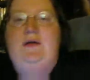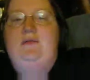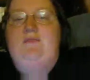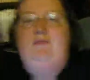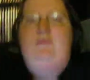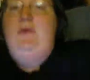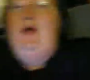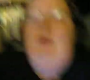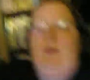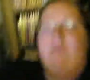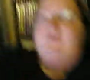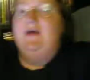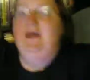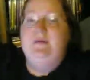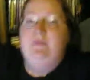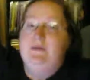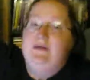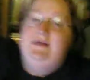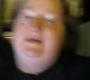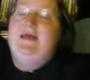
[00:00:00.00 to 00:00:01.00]
I don't want
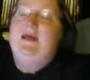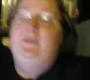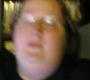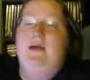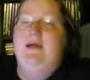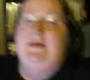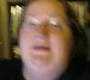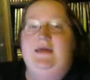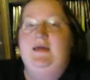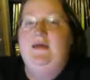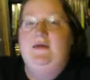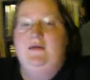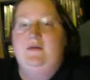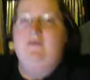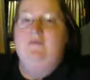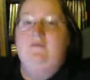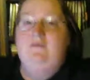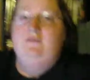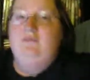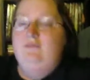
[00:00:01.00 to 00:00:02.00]
Facebook to stabilize it either.
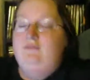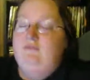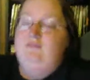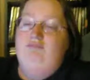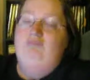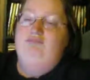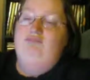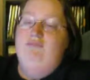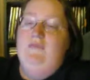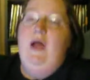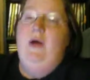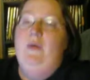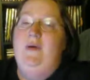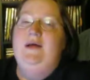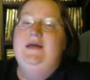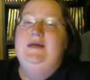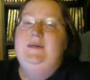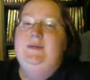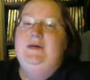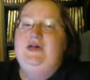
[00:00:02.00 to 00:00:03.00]
I
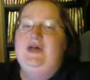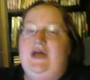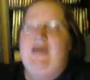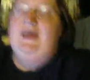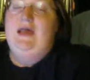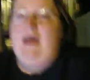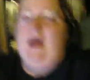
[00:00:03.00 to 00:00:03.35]
want it to be shaky.